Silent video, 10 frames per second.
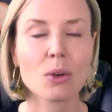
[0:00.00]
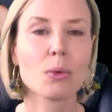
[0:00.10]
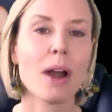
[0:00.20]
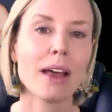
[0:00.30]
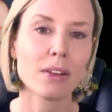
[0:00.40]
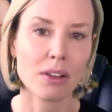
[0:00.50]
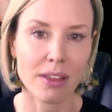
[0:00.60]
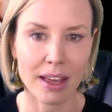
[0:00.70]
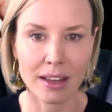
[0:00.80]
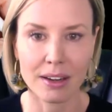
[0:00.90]
rather
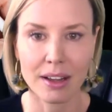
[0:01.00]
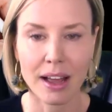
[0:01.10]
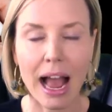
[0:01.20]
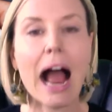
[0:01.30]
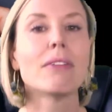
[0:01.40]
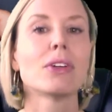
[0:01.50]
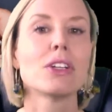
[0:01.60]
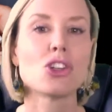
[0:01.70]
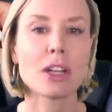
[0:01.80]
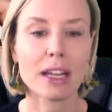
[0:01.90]
than
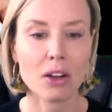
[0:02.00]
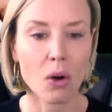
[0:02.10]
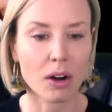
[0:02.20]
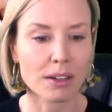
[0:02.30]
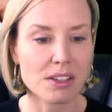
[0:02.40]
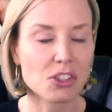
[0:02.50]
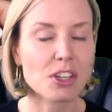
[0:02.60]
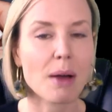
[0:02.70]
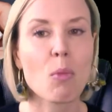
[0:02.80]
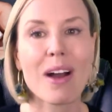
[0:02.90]
averaging or in
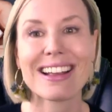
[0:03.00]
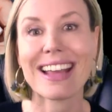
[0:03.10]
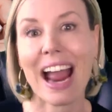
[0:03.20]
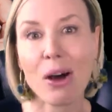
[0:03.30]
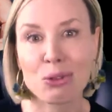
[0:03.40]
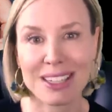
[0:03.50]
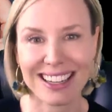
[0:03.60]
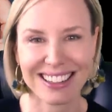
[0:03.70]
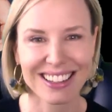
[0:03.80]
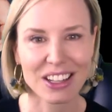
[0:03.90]
some way
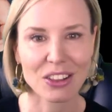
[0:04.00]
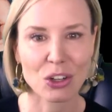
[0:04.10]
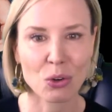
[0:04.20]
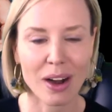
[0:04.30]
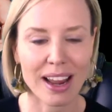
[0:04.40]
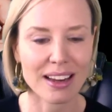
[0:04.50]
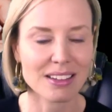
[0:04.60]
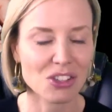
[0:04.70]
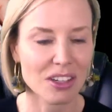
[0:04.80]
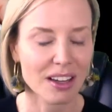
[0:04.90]
counting the
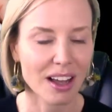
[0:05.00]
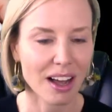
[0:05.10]
grades